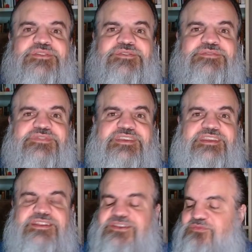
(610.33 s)
putatively
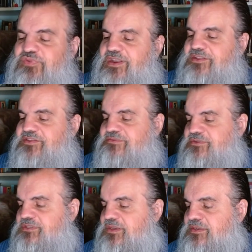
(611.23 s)
eating pets,
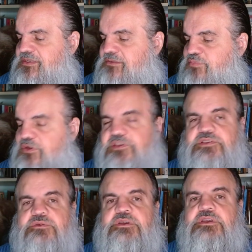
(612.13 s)
which they didn't, but
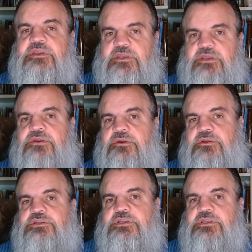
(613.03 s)
also
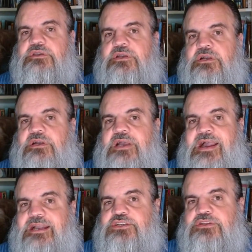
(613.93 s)
encouraging uh,
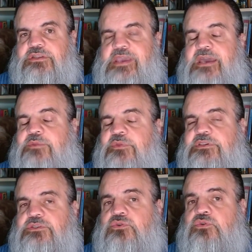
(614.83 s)
action and
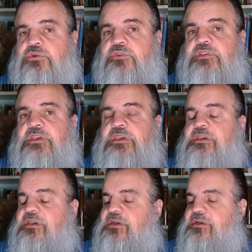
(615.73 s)
animus towards
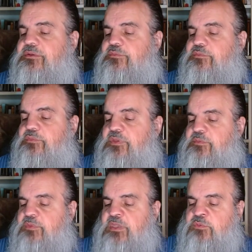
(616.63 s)
uh,
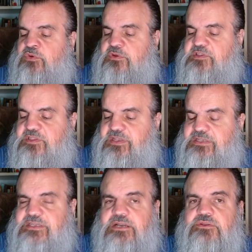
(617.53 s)
immigrants in
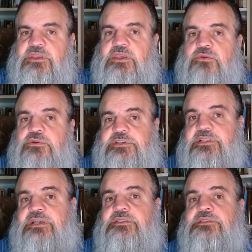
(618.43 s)
that town, which
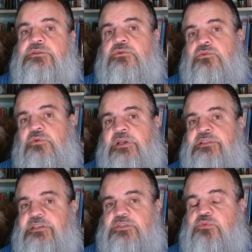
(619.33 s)
led to
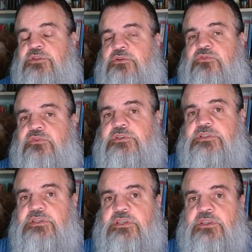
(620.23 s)
at least one
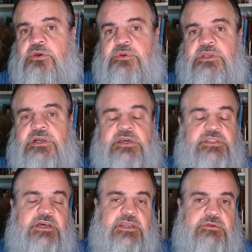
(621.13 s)
university going
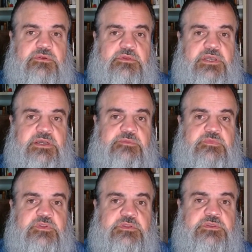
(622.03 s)
online
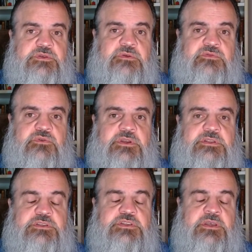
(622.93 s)
um, to
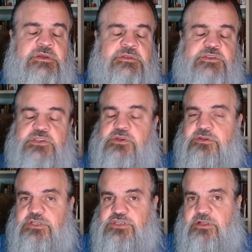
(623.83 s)
avoid uh,
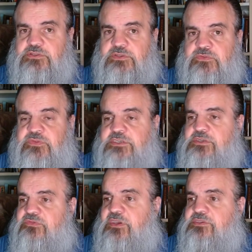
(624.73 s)
security challenges for face
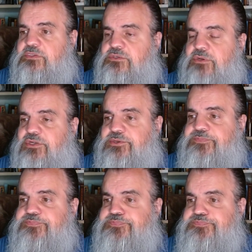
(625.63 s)
to face
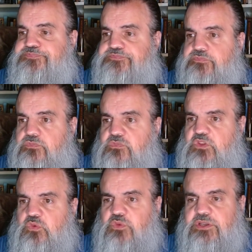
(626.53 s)
instruction
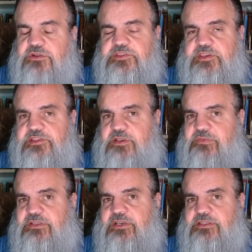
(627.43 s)
we could see
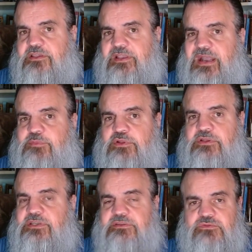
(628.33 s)
something like this
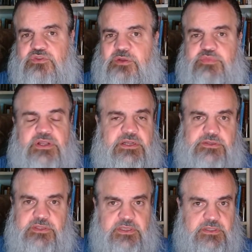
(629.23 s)
happen if Trump on